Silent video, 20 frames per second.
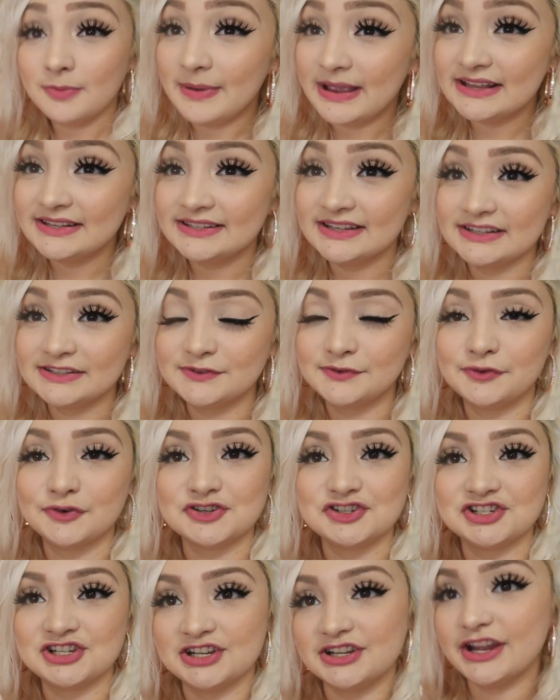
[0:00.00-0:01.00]
baskets
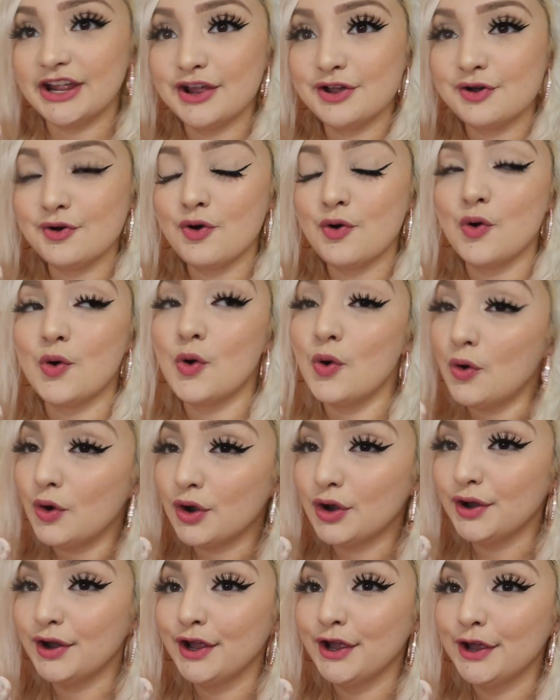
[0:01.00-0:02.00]
for chanel
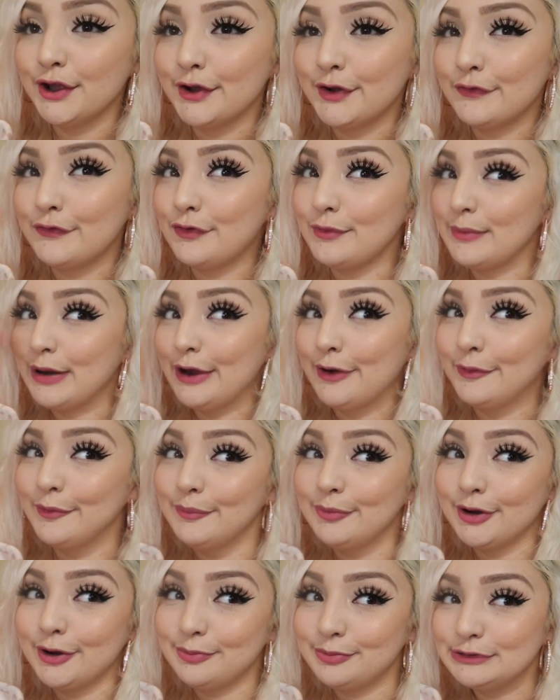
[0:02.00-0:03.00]
or for my
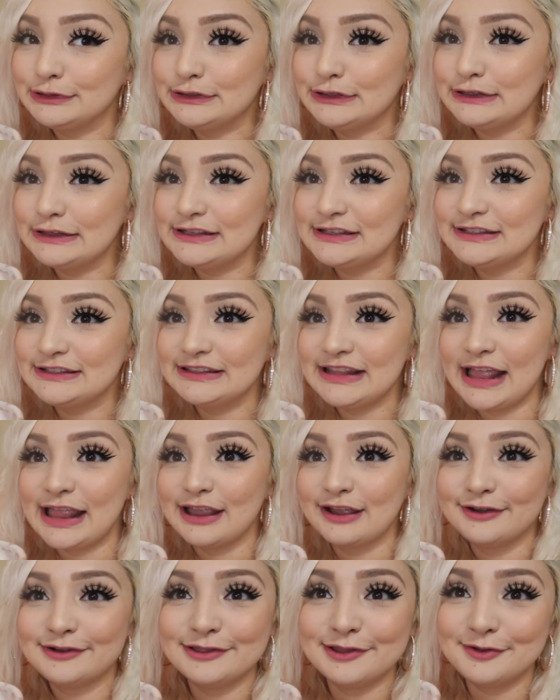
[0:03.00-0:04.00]
own purposes like
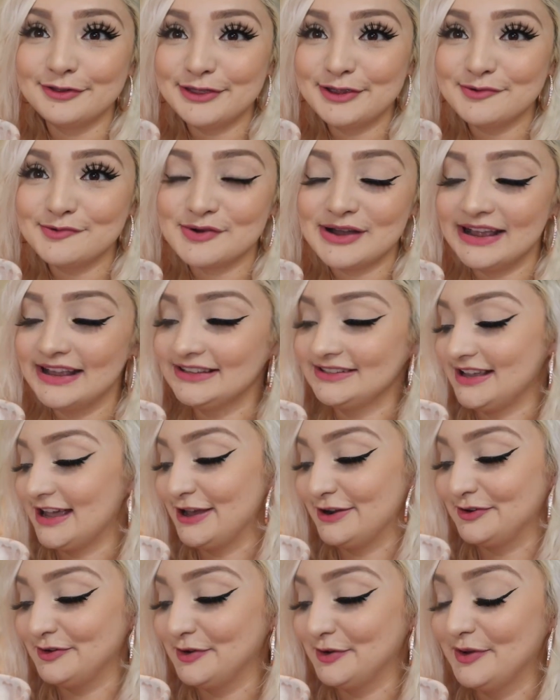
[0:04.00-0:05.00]
clothing wise
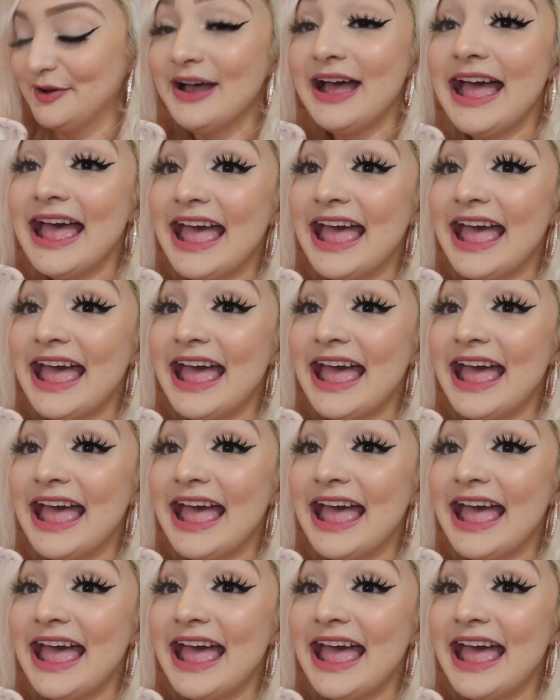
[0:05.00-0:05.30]
i don't know